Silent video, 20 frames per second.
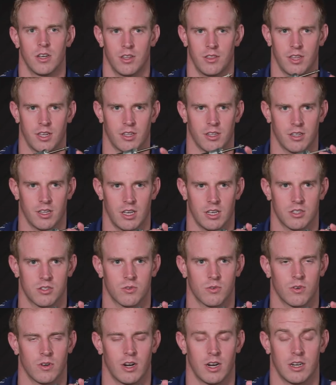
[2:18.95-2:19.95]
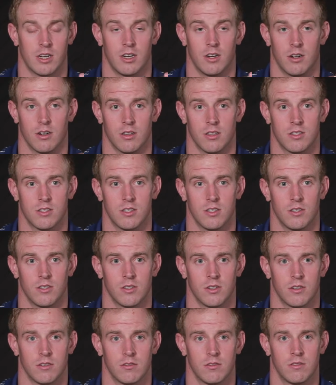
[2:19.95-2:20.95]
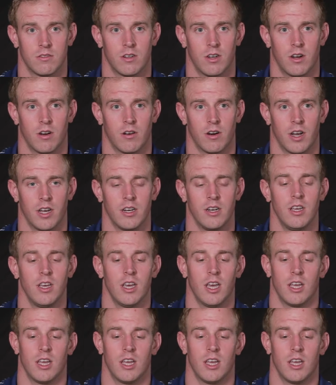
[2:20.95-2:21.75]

that gets right here to the cylinder, all right?